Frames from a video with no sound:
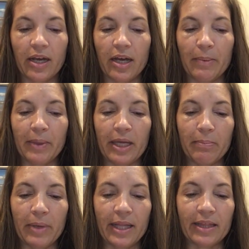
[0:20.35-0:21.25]

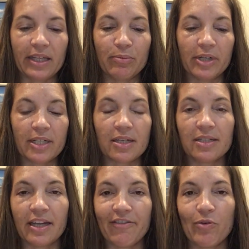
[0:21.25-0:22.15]
and my Libre is
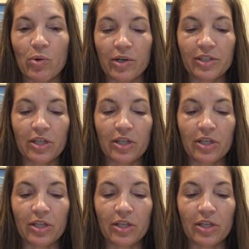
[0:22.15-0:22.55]
on day four.